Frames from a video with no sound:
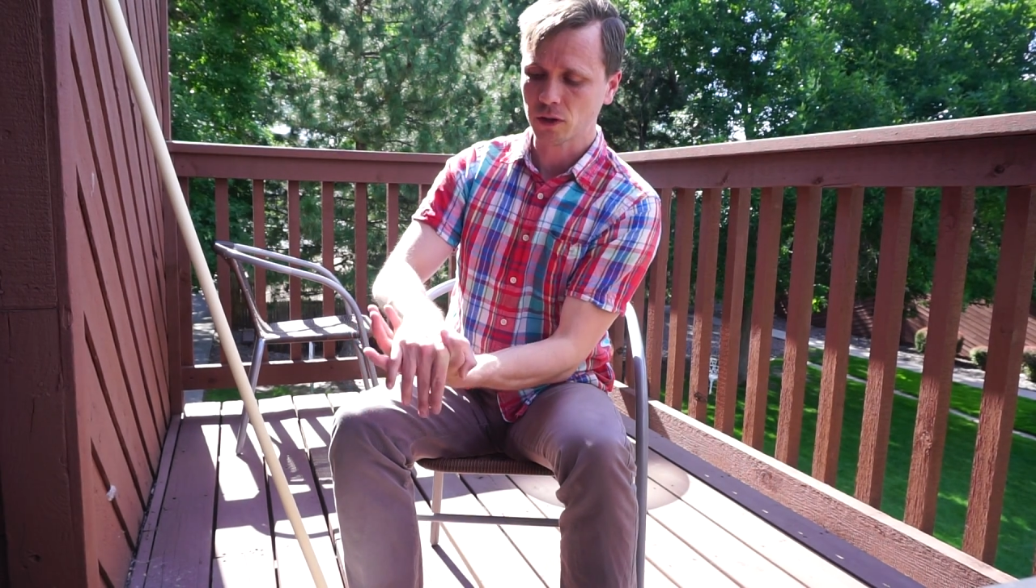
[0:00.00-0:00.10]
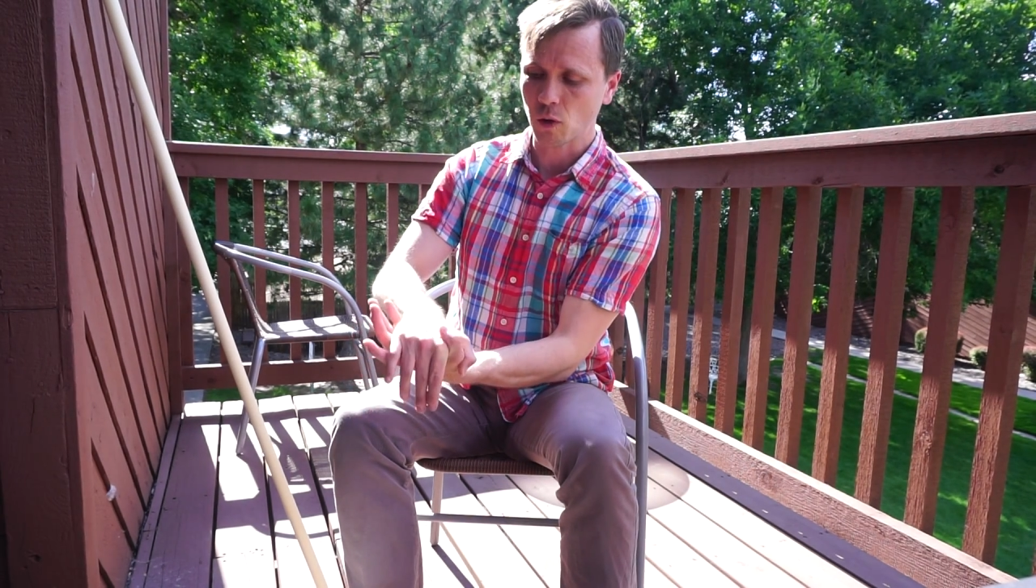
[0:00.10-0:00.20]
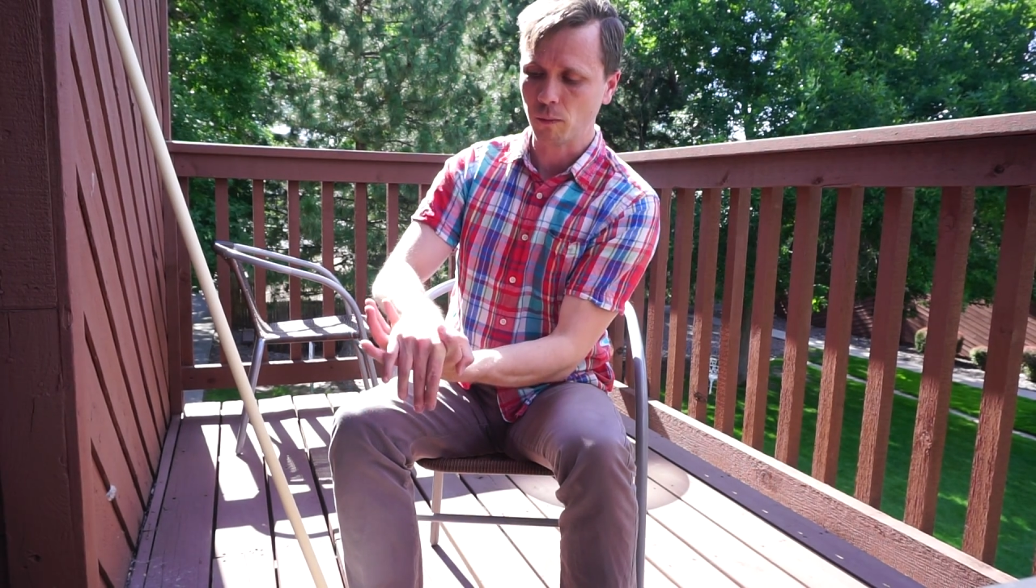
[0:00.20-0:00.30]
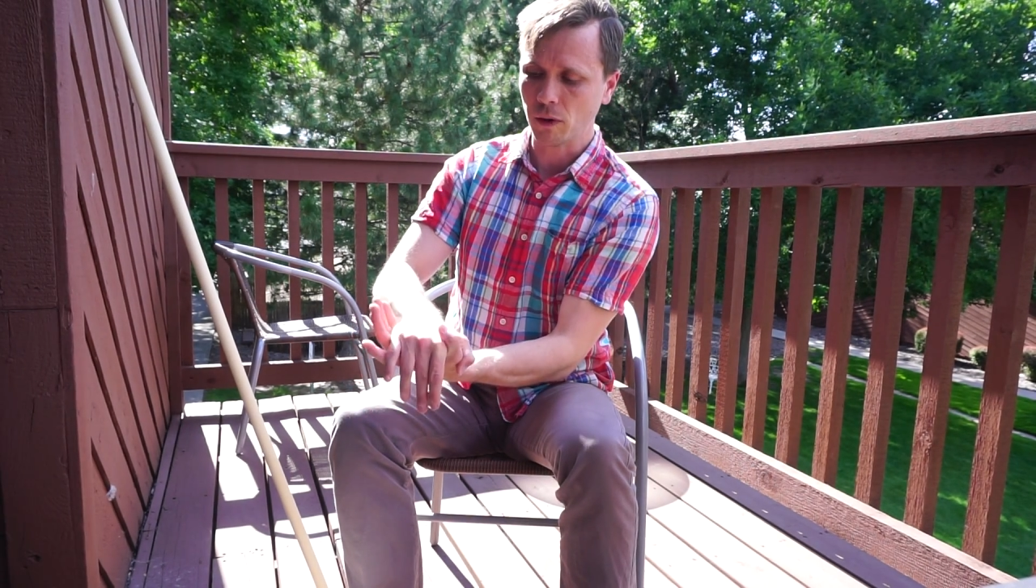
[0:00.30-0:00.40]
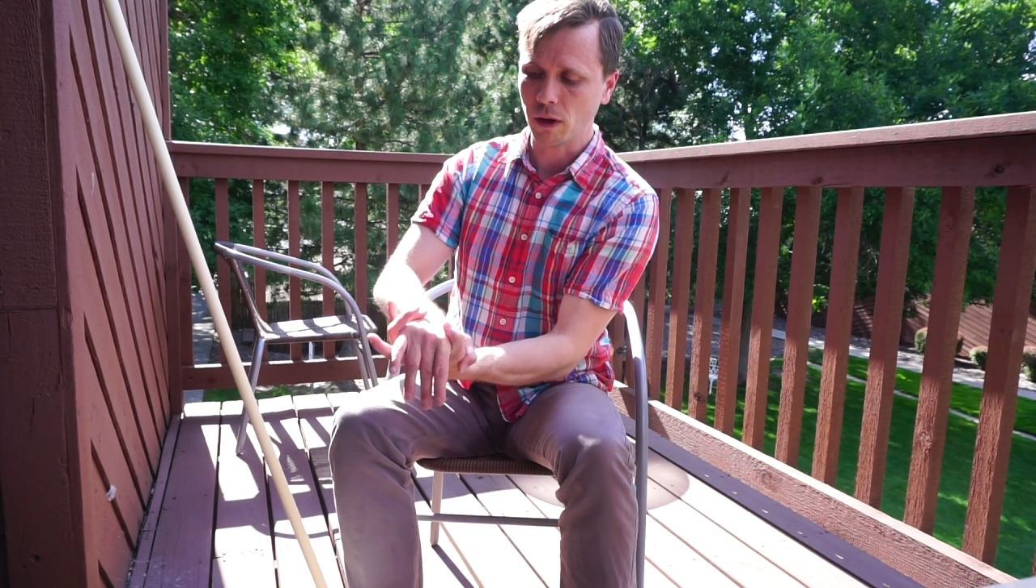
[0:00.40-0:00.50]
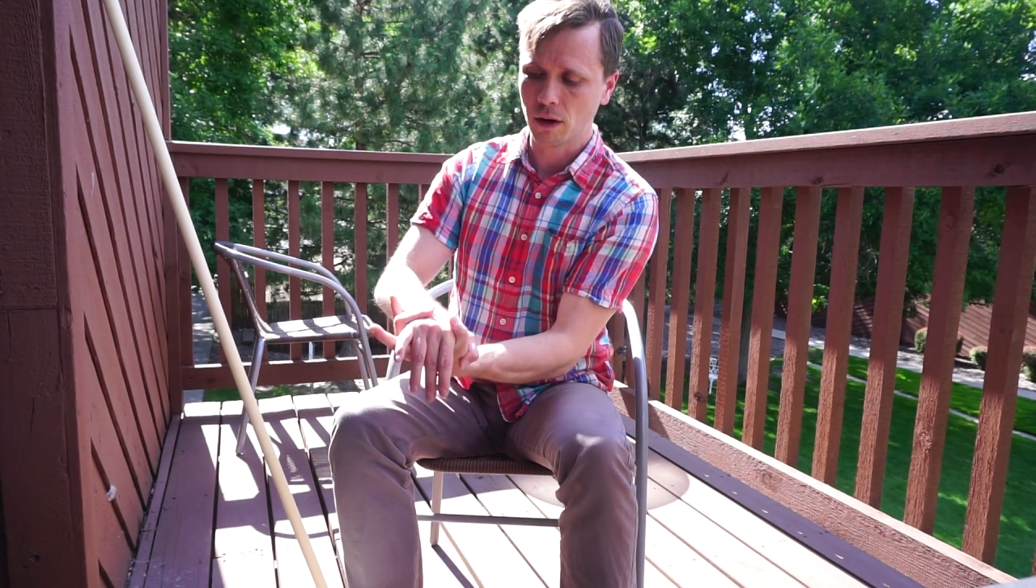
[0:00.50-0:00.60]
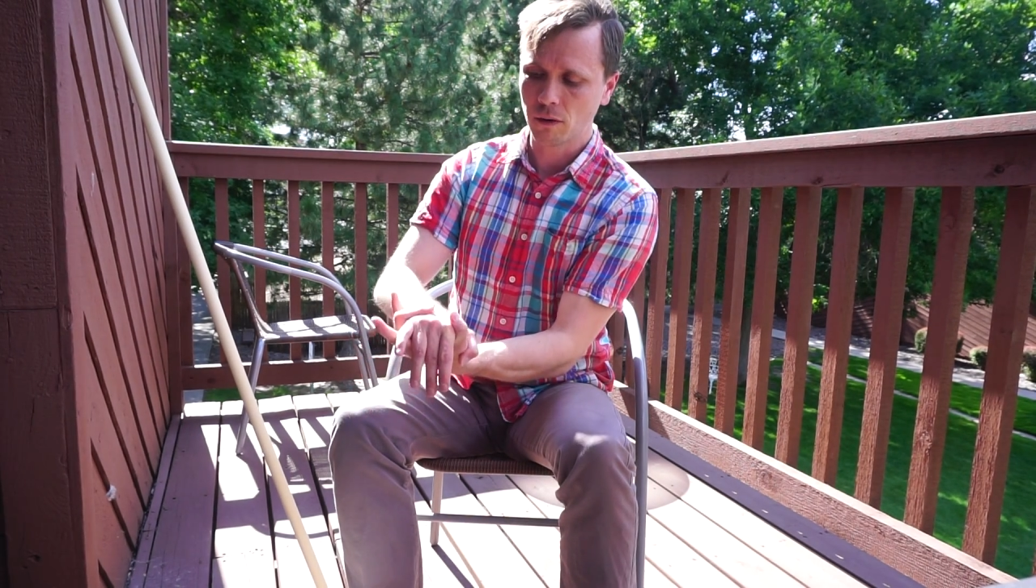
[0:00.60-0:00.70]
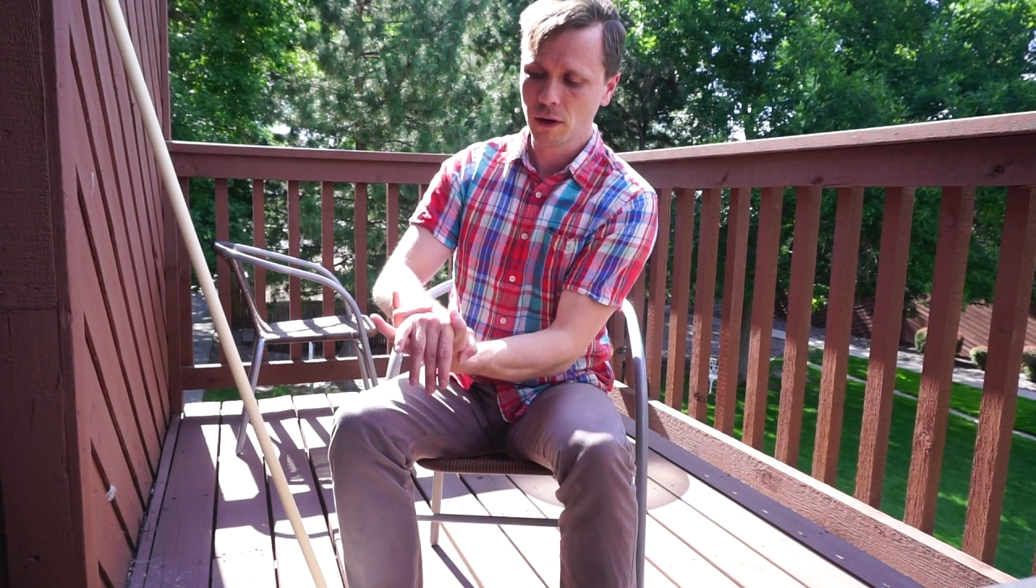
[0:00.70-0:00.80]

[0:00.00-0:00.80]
it's going below,